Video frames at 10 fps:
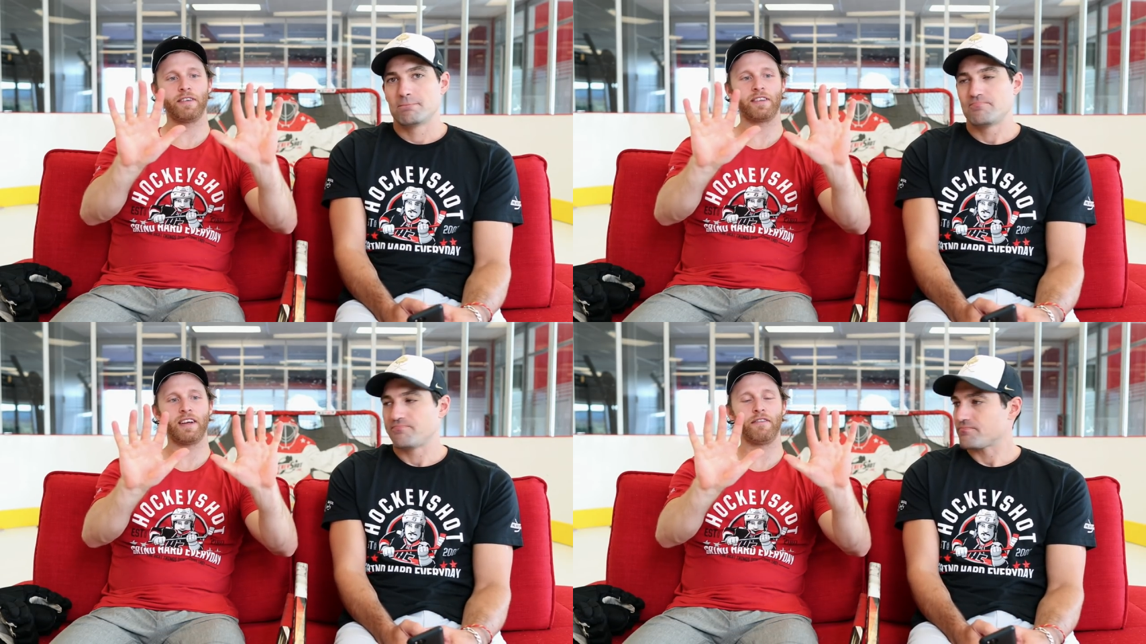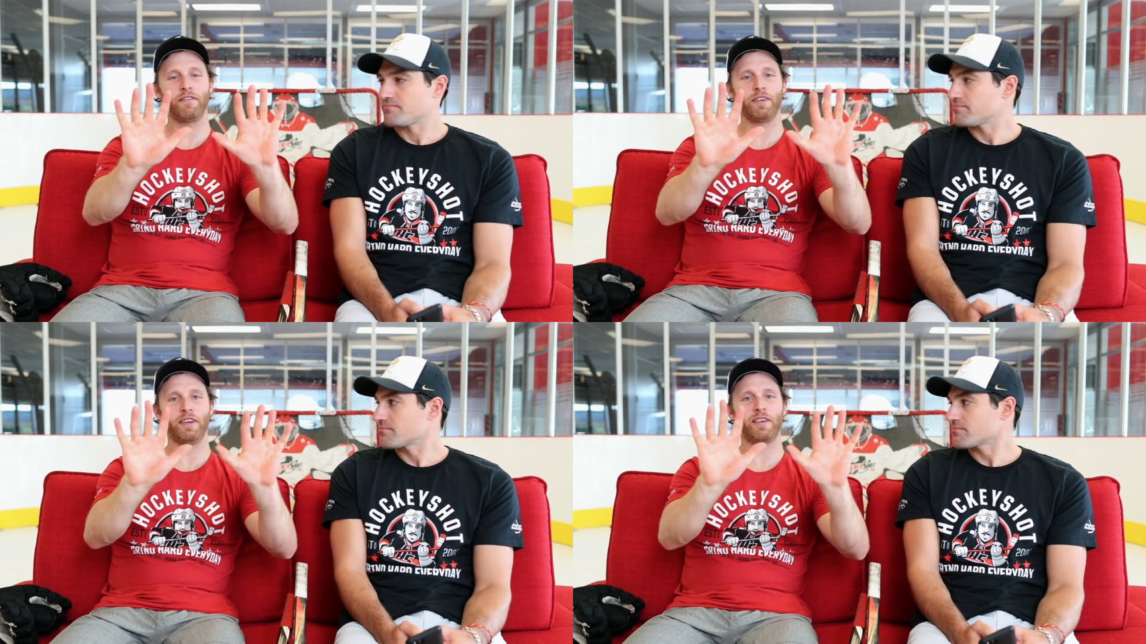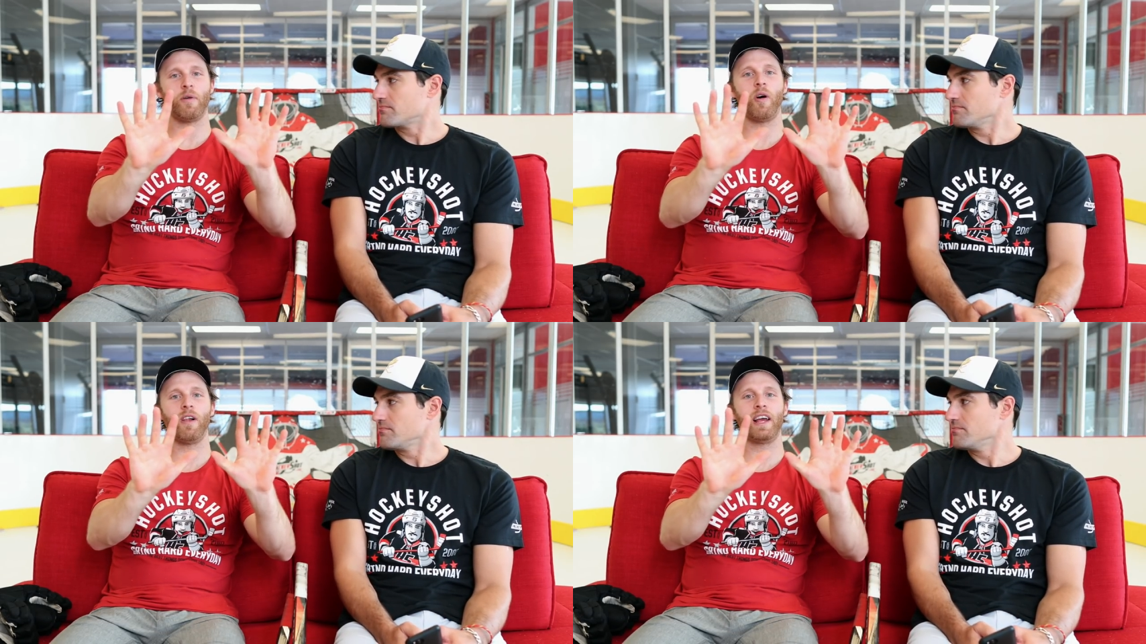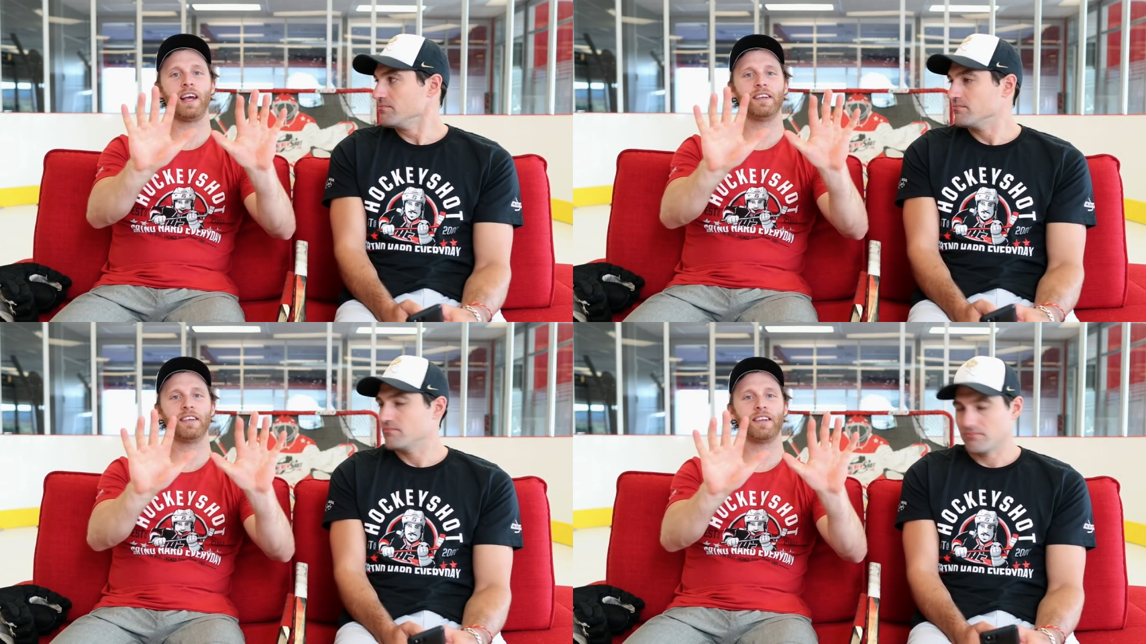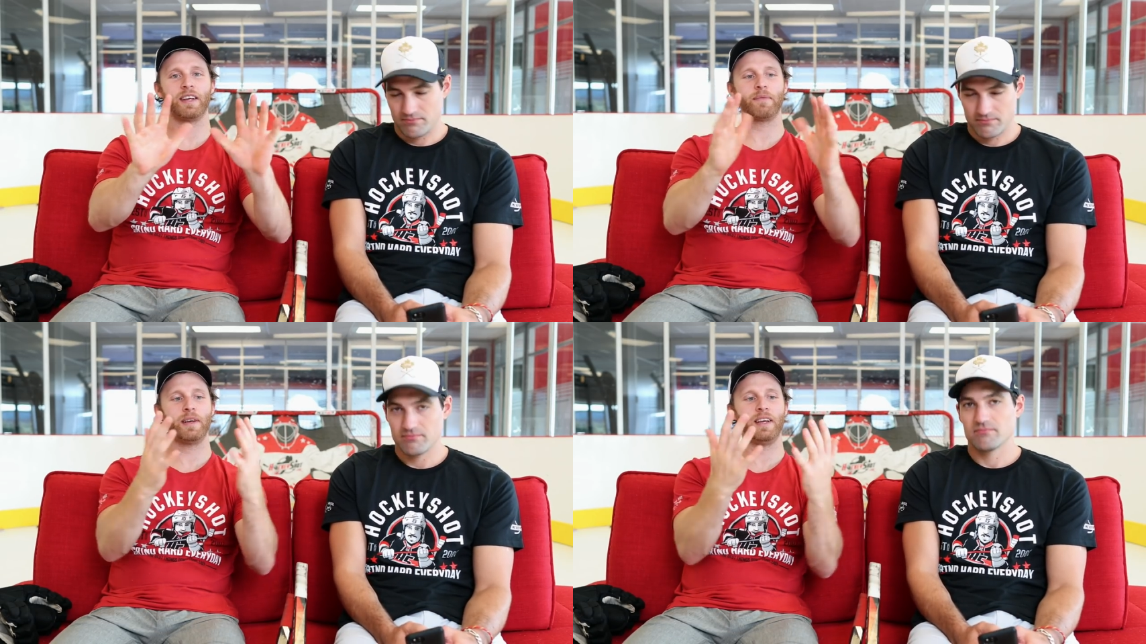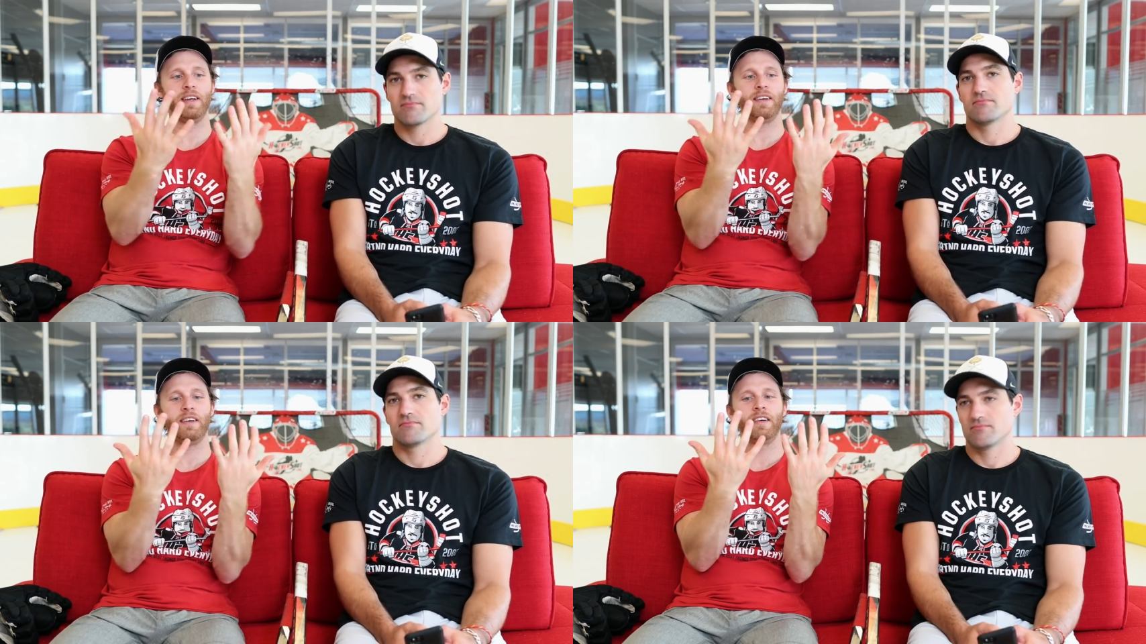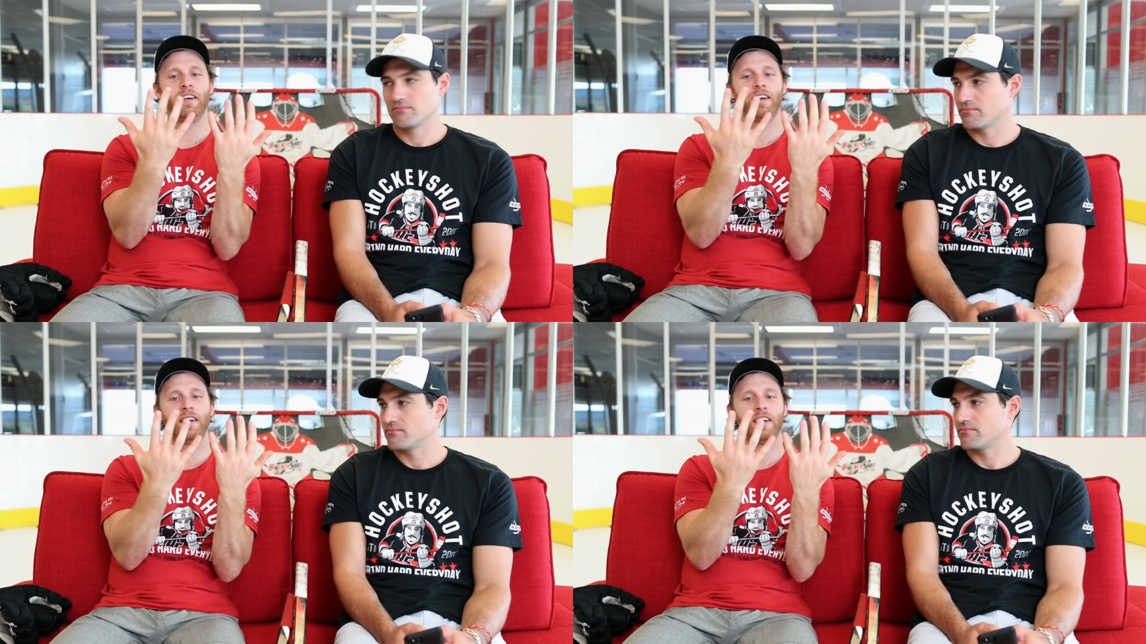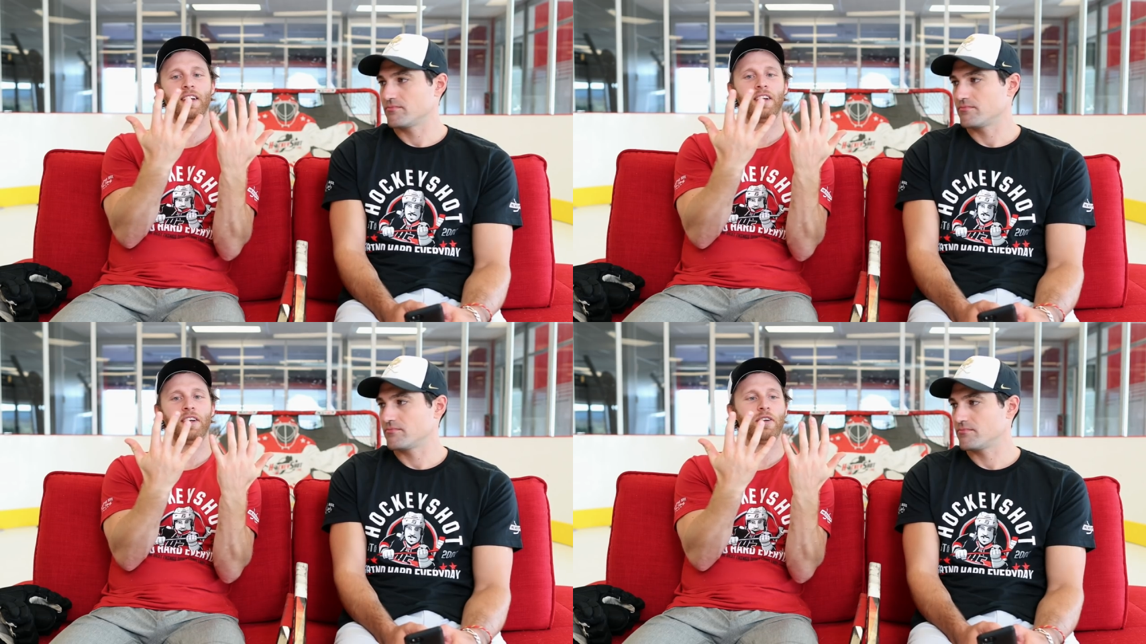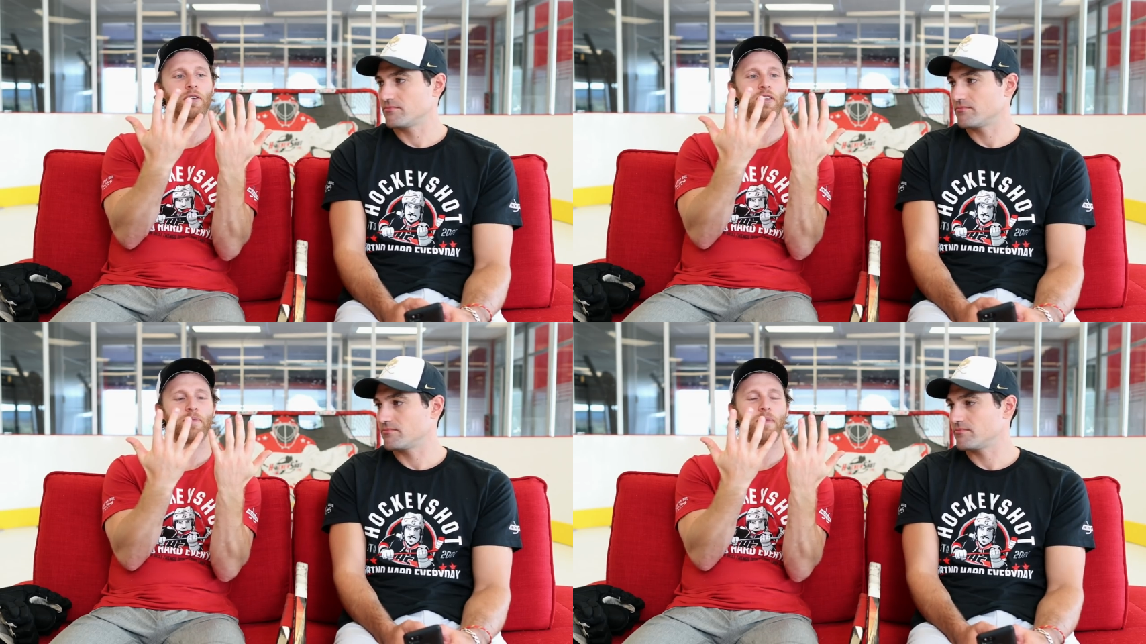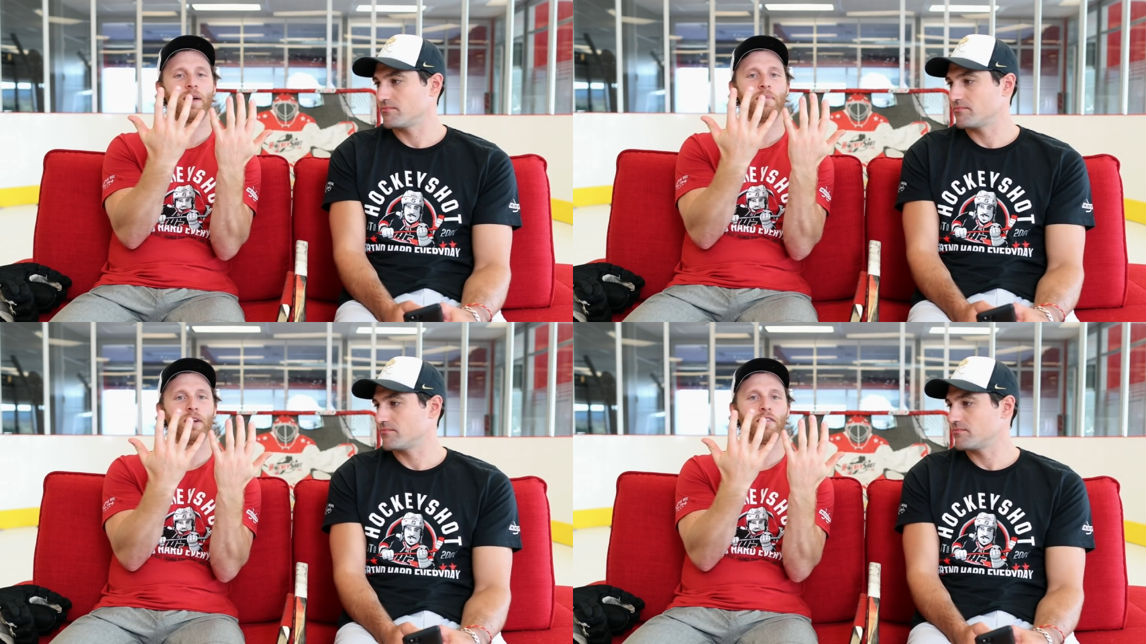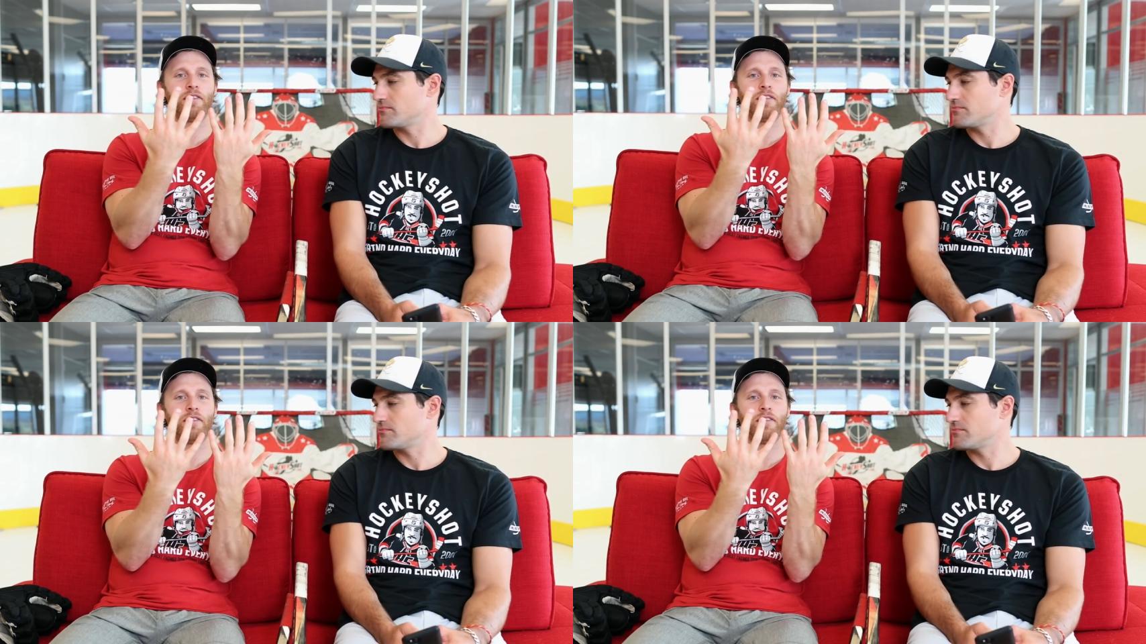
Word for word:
Speaker 1: first have really small hands like me. You notice my middle